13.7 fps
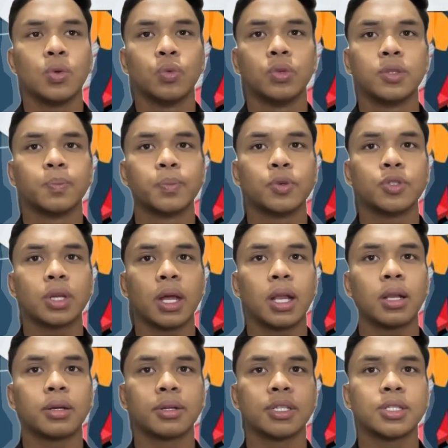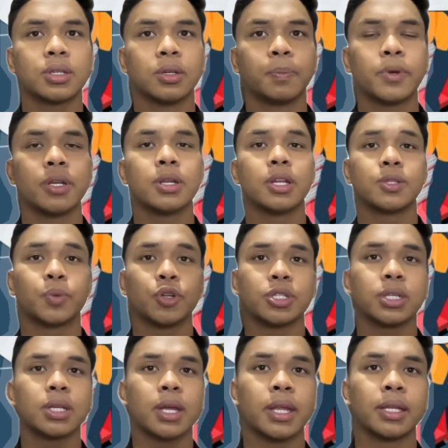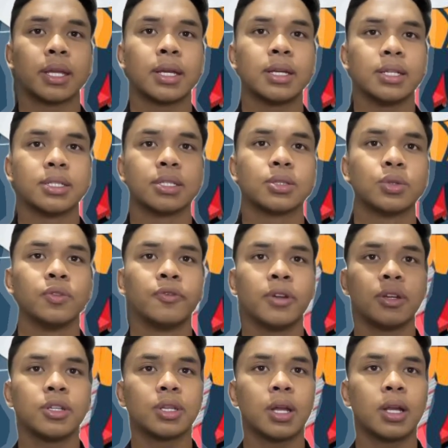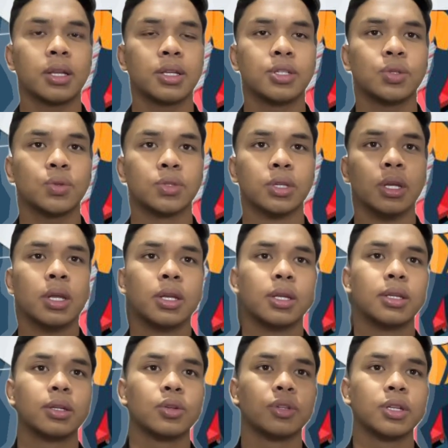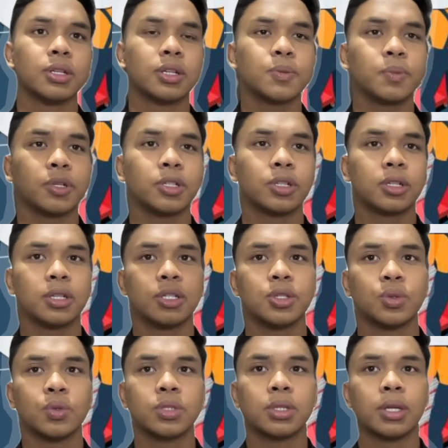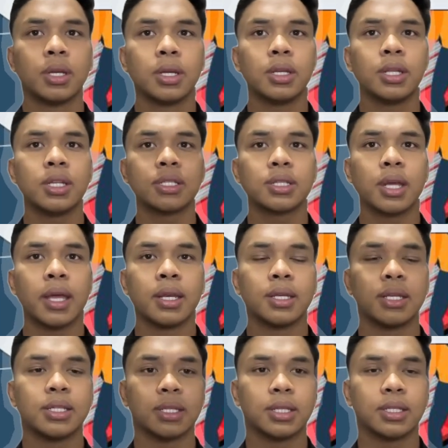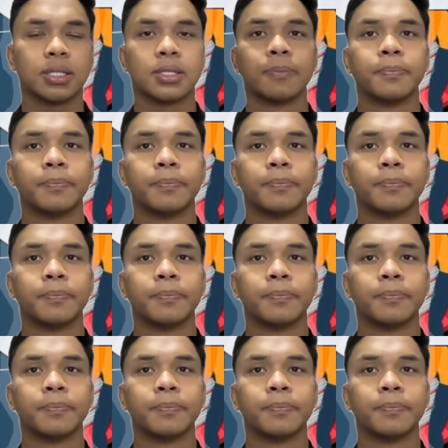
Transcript: which pose health risks upon exposure and can lead to various health issues, including respiratory issues, headaches, and dizziness.